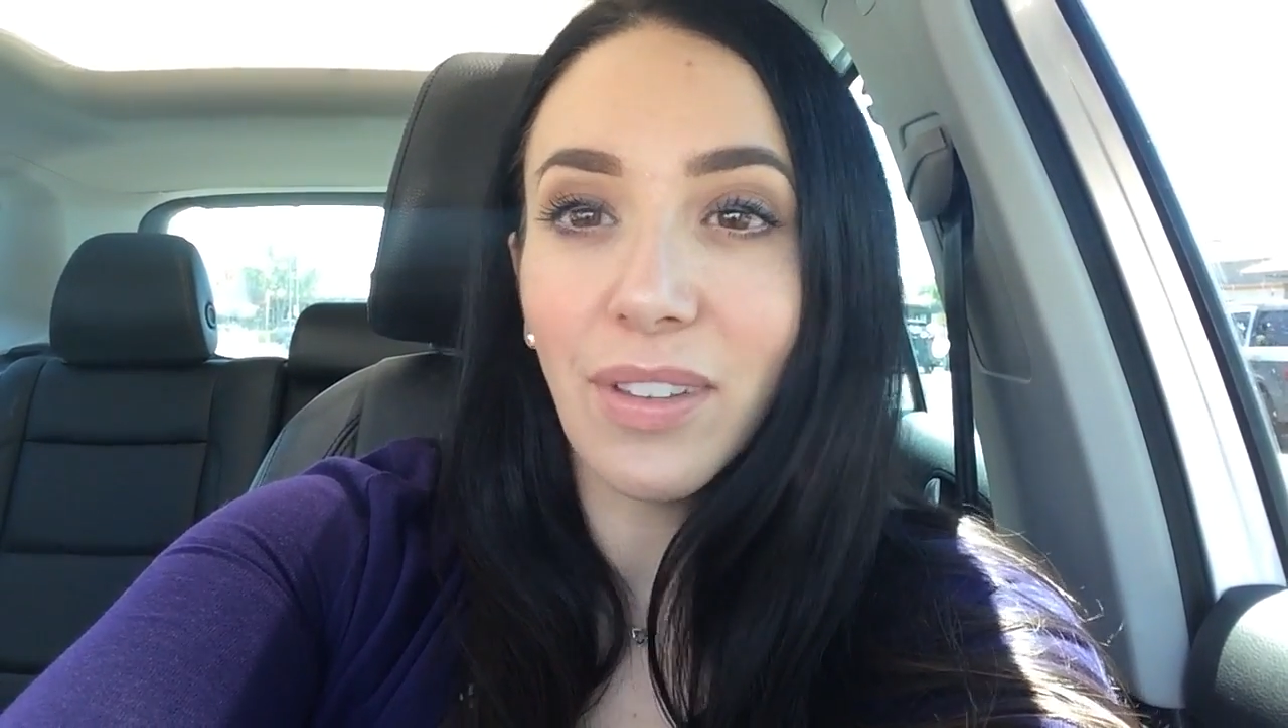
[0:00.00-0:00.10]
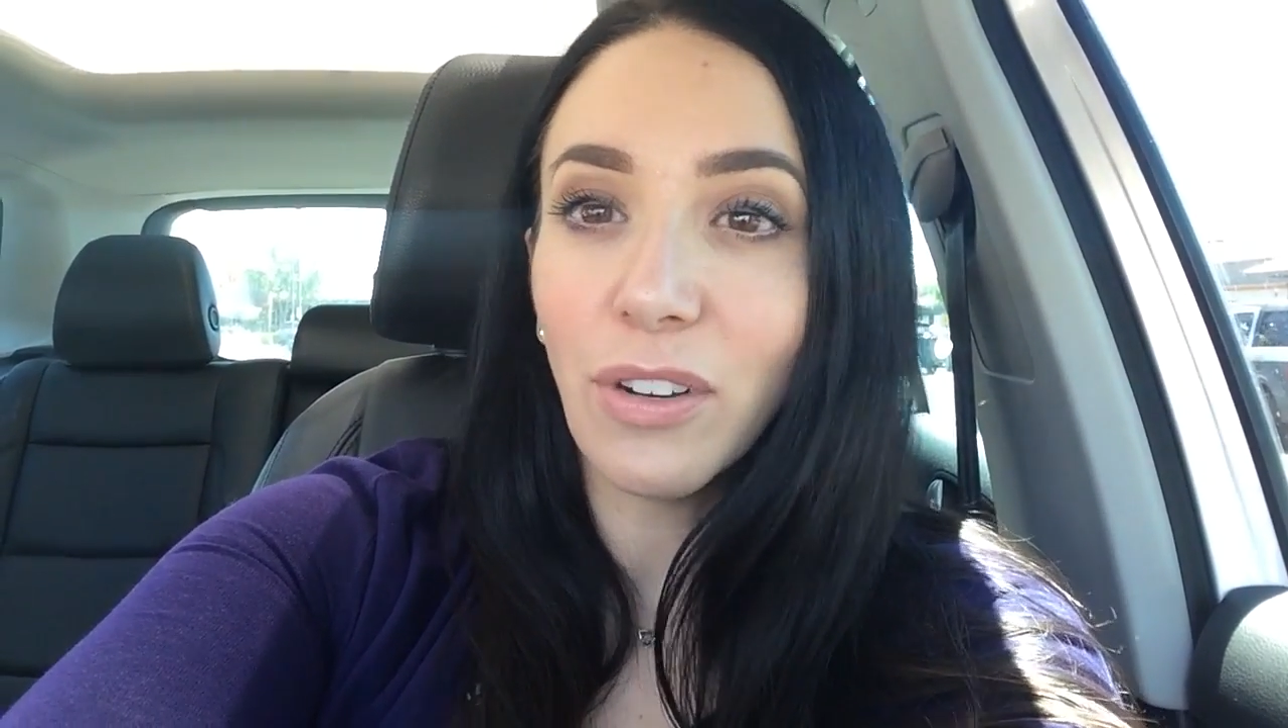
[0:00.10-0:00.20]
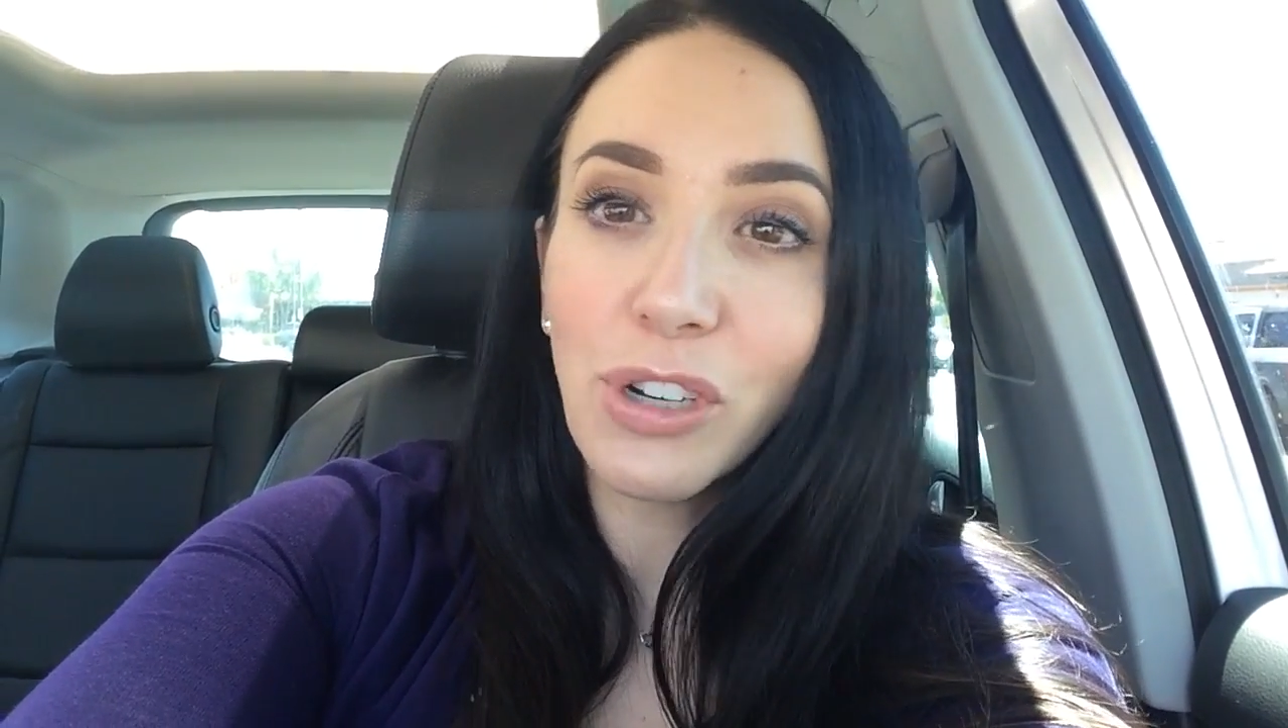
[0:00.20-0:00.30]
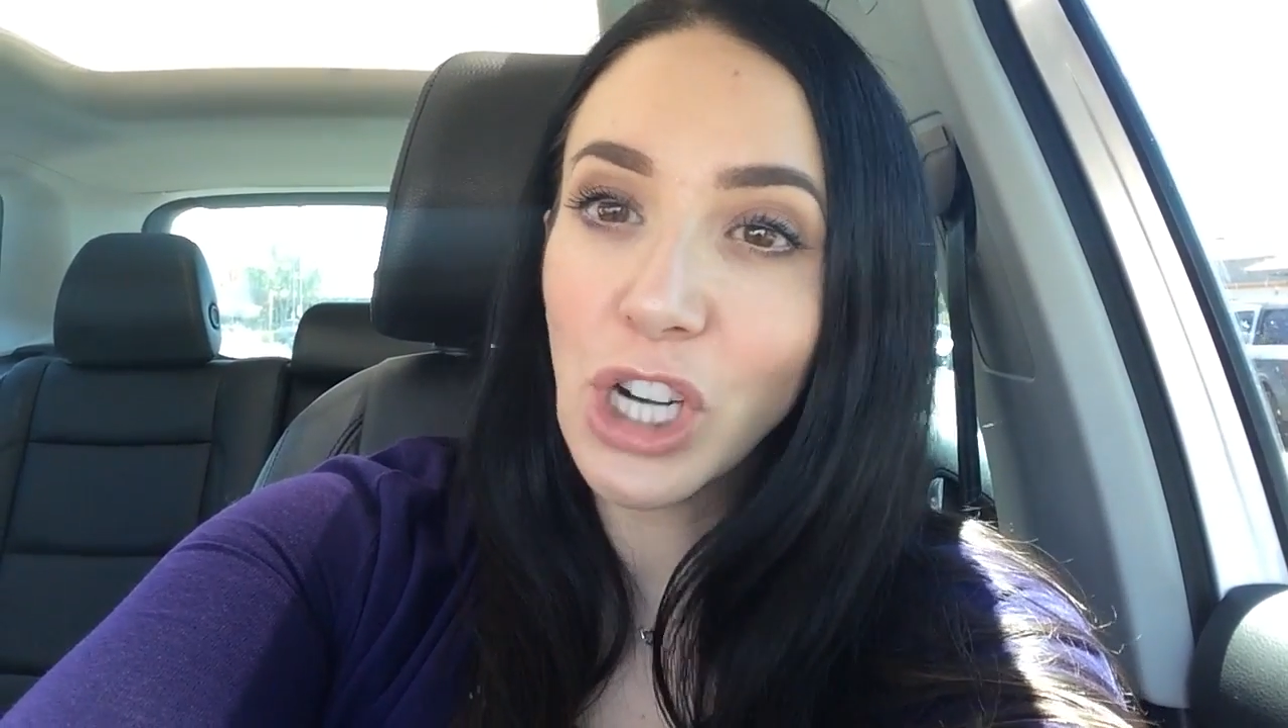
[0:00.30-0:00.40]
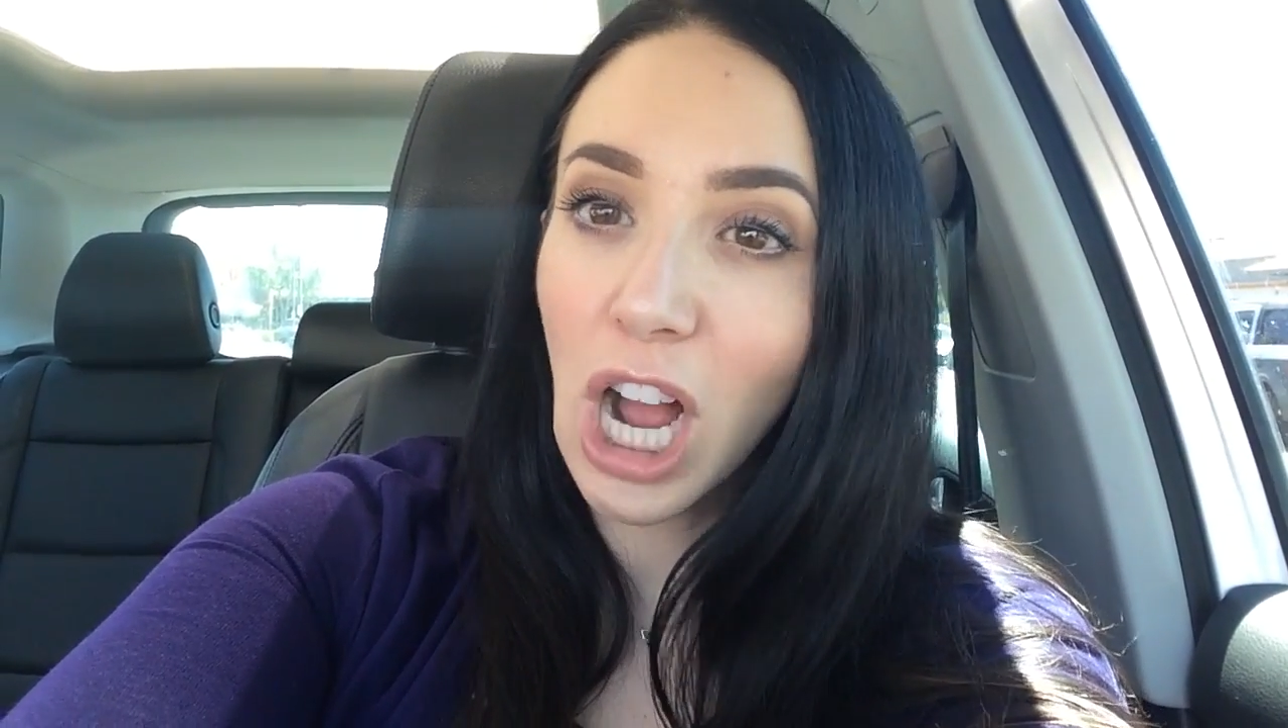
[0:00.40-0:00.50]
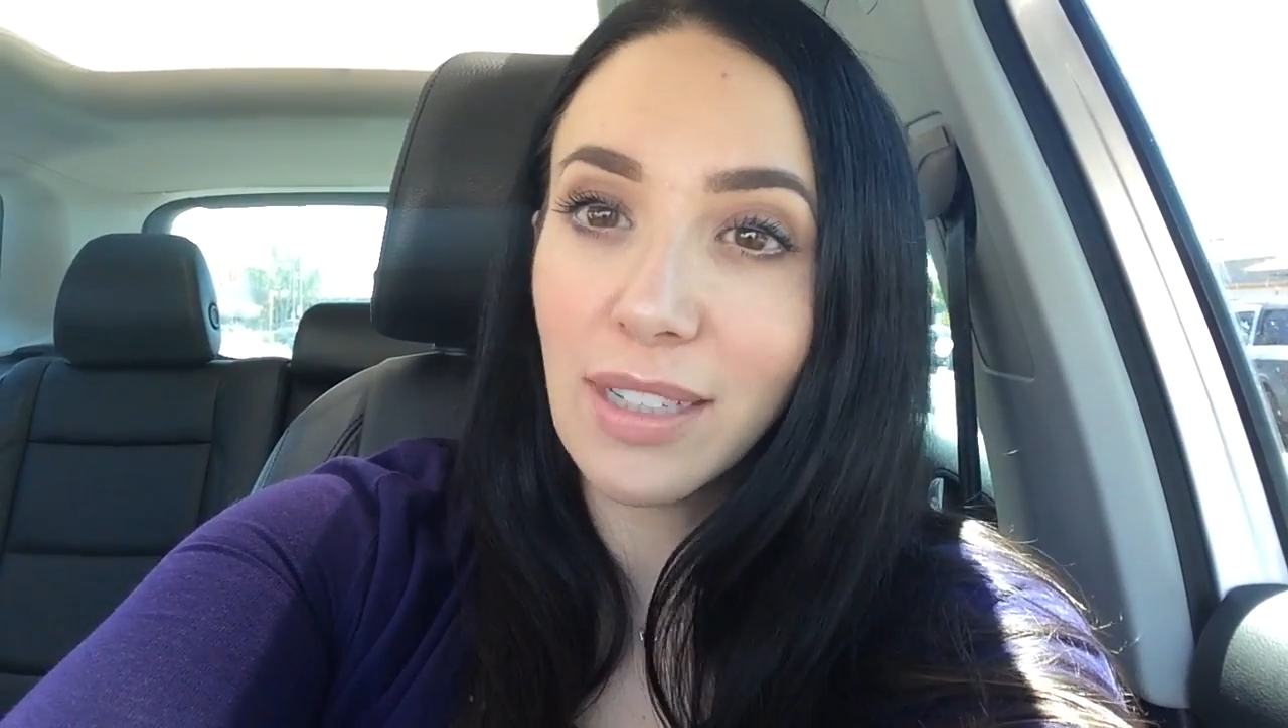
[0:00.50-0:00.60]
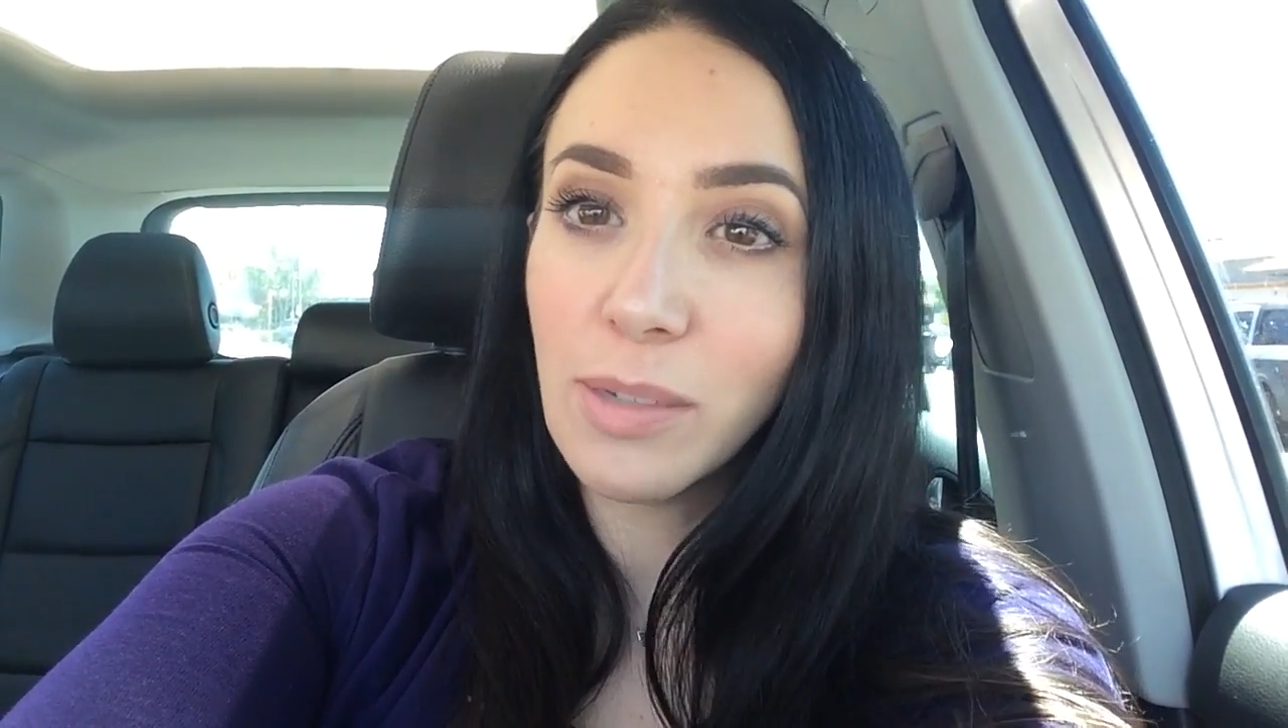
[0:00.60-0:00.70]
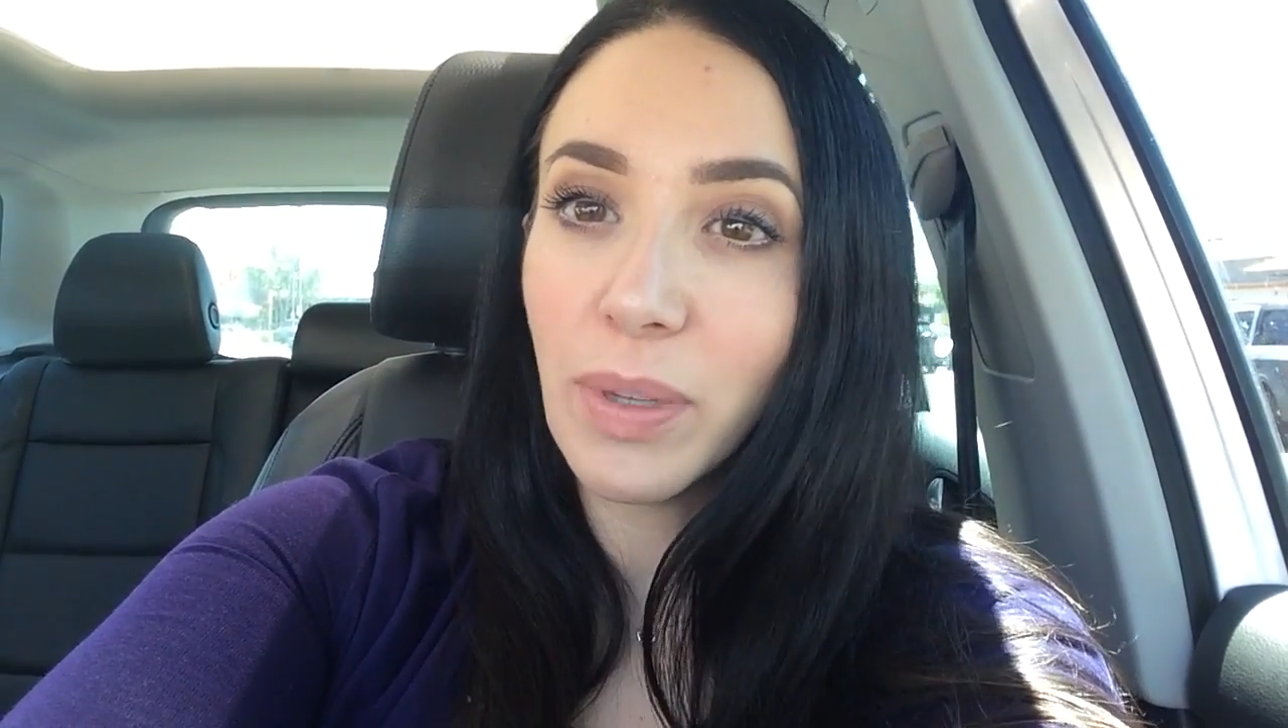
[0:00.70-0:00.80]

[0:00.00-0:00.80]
little shots,